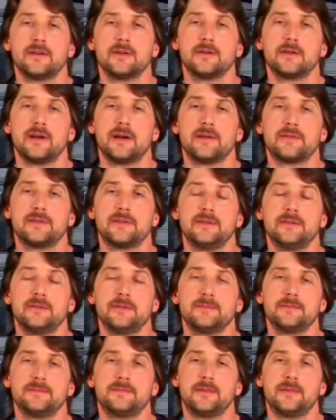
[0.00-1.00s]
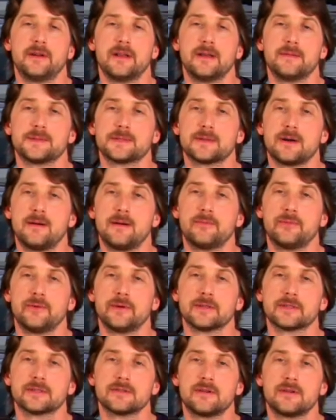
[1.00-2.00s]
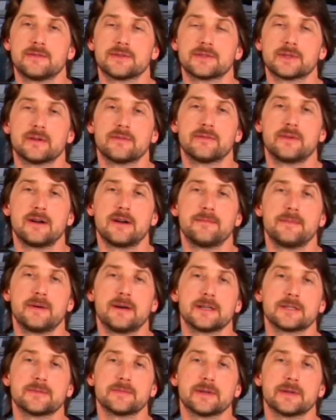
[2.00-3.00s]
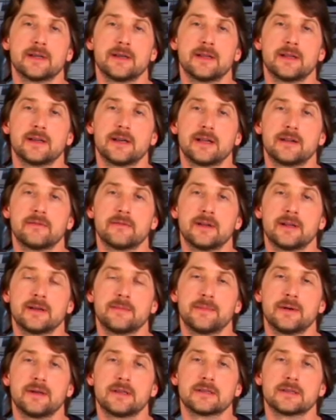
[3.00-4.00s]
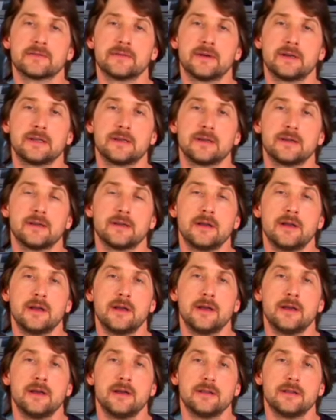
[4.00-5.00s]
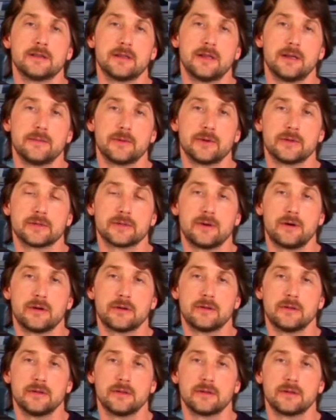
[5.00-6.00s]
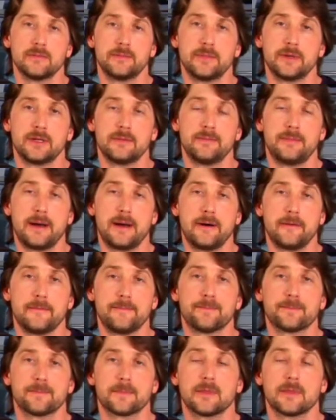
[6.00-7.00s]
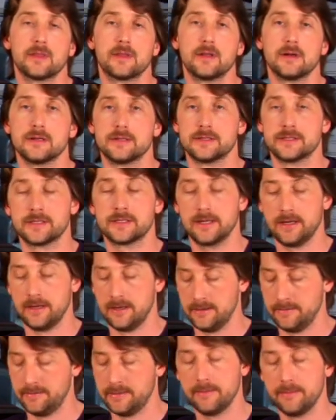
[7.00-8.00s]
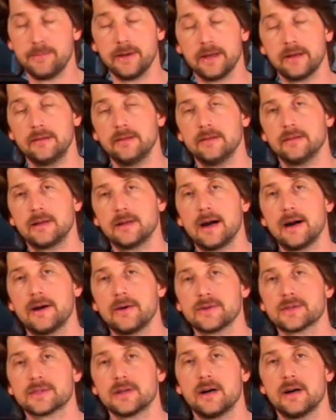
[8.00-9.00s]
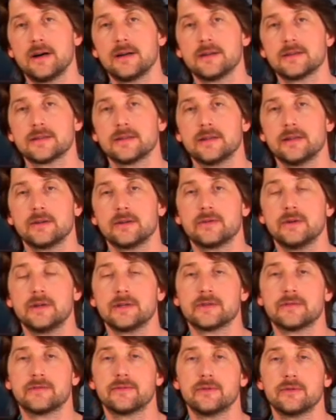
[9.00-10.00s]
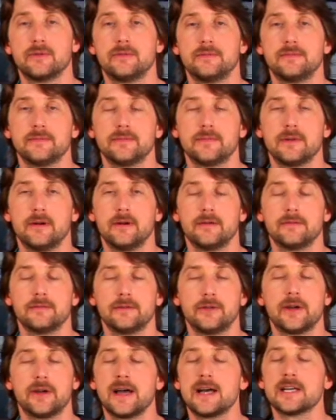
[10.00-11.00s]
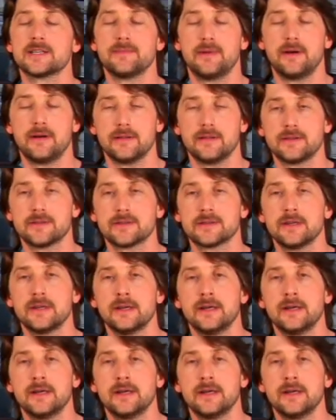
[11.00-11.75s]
Good afternoon. My name is Tom Brintzenhofe, certified master mechanic out of Reading, Pennsylvania. Today I'm going to talk to you a little bit about does a big tire size increase your fuel, your gas mileage?